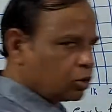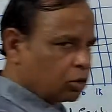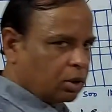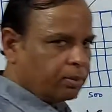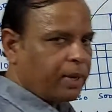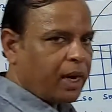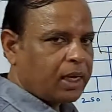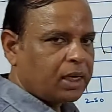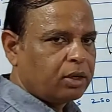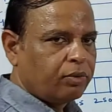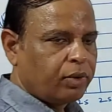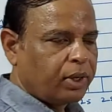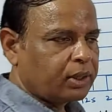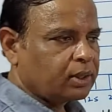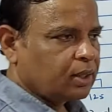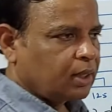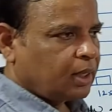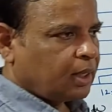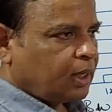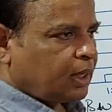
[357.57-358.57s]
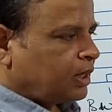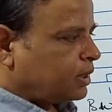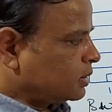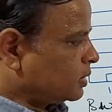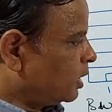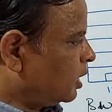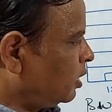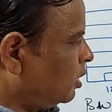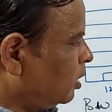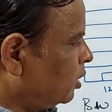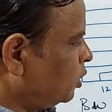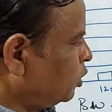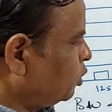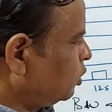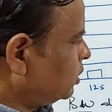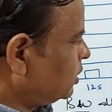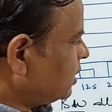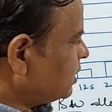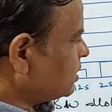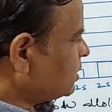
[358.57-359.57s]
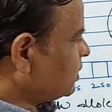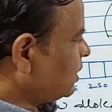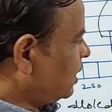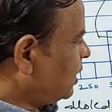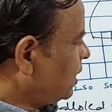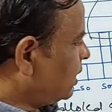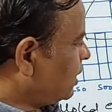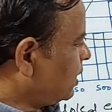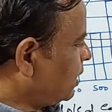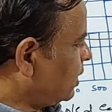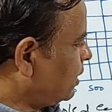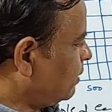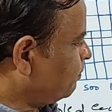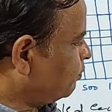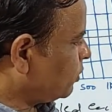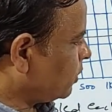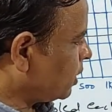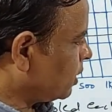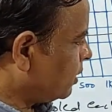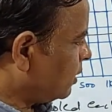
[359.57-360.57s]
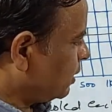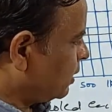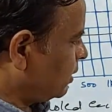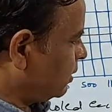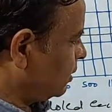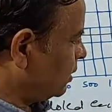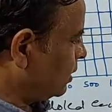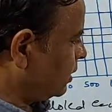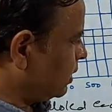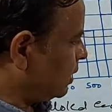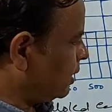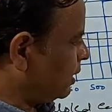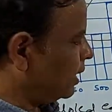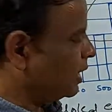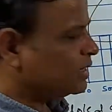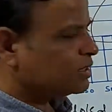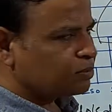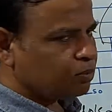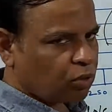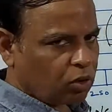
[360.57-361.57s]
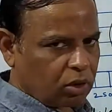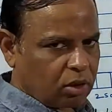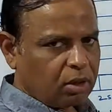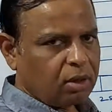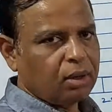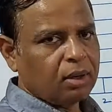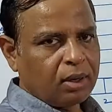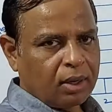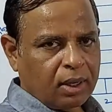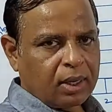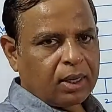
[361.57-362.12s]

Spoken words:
to the bandwidth, see, you just take a small